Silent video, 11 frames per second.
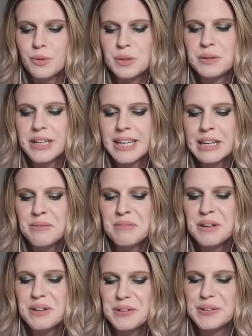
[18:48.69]
through
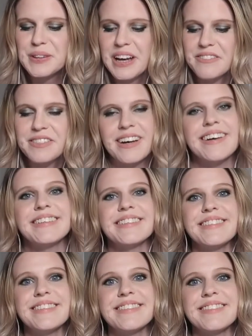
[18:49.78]
him who loved us."